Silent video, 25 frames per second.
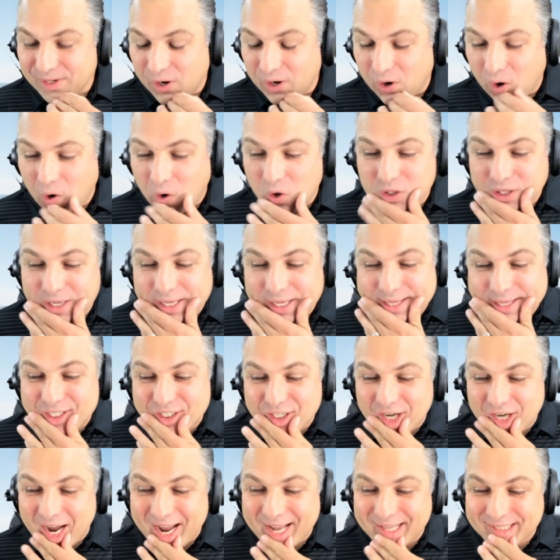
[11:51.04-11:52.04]
Only the
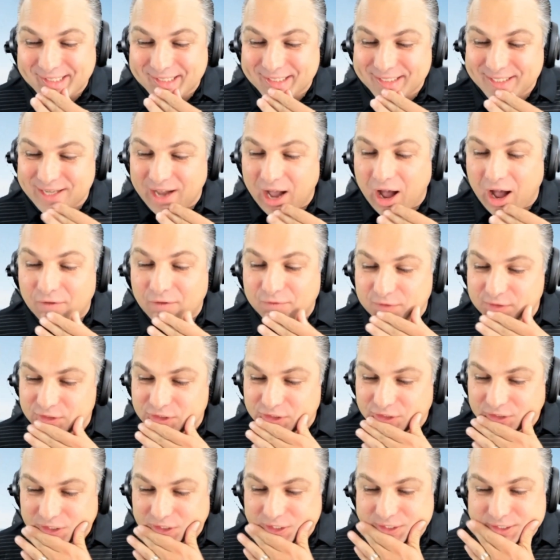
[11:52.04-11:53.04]
Giants and Dolphins
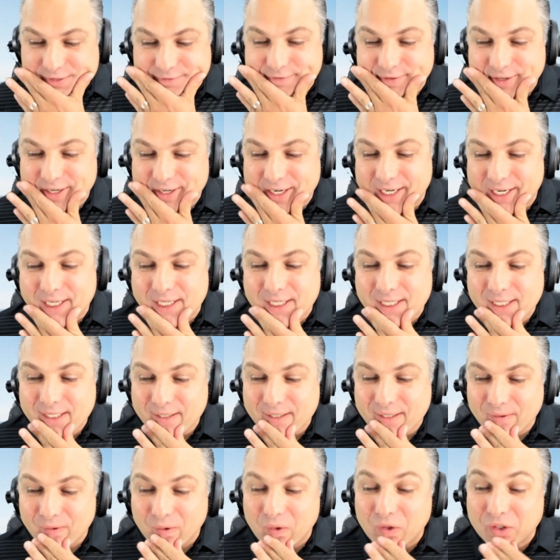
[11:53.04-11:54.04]
are undefeated.
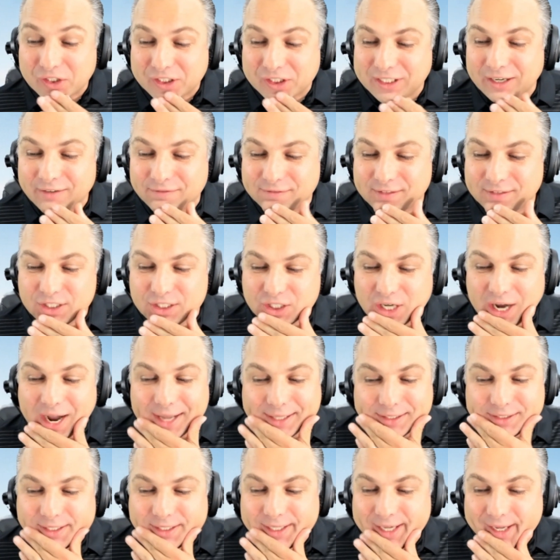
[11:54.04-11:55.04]
We'll see if the
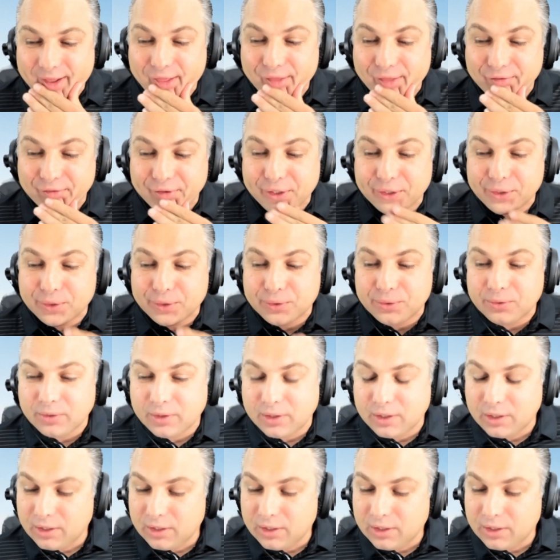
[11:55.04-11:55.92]
Giants get through